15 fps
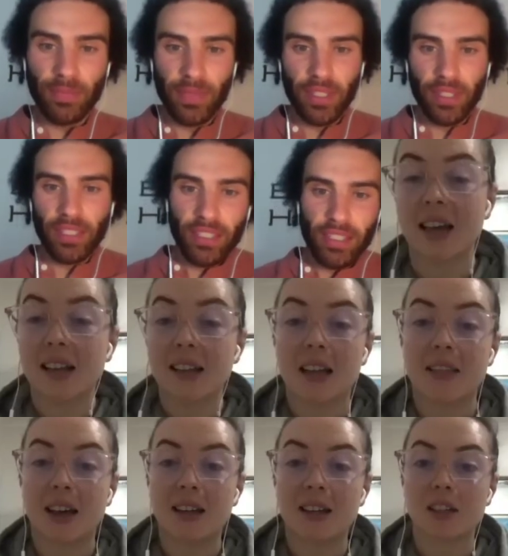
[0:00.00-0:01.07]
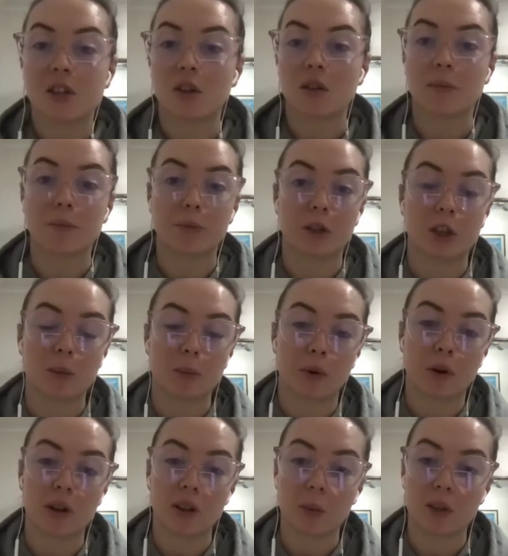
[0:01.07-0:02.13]
And that's sort of to the
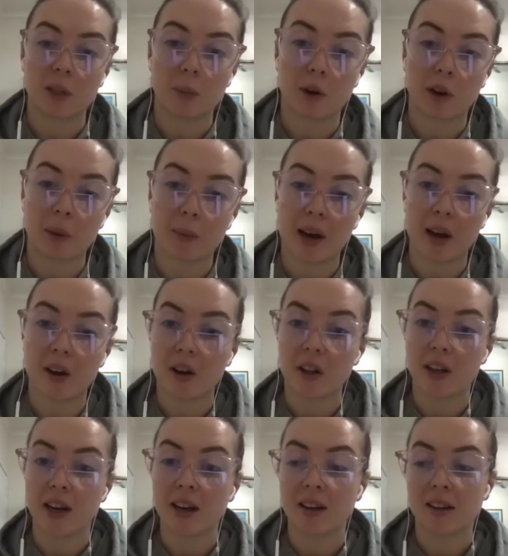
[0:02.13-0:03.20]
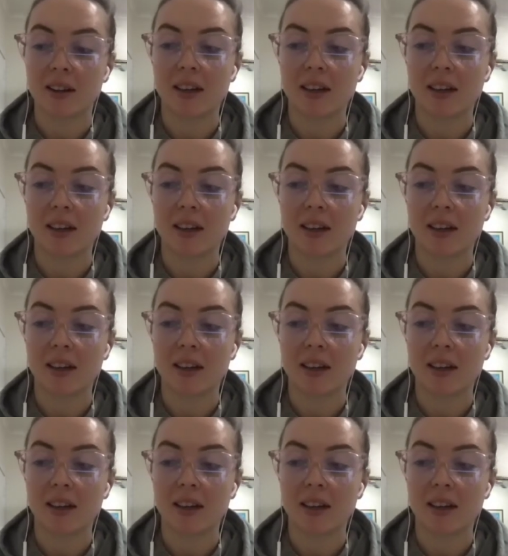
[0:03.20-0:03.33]
point that we spoke about earlier.